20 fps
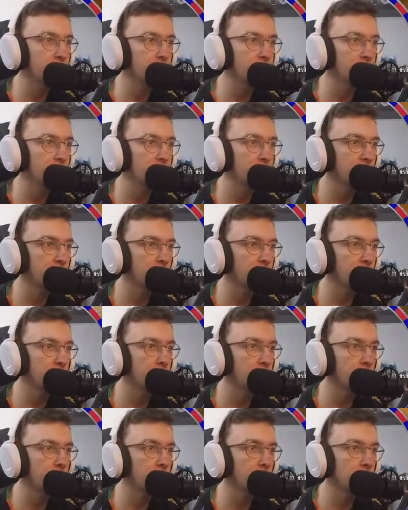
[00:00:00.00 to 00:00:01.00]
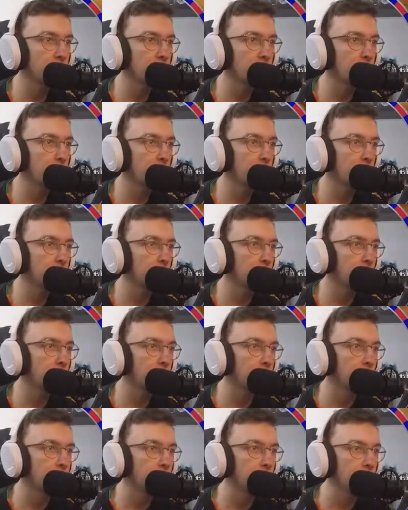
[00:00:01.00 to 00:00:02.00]

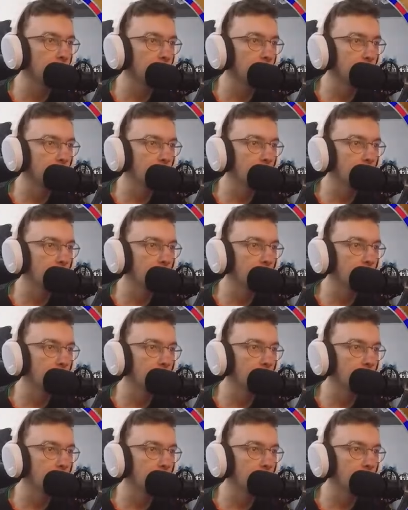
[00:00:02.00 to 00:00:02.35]
(no one is talking)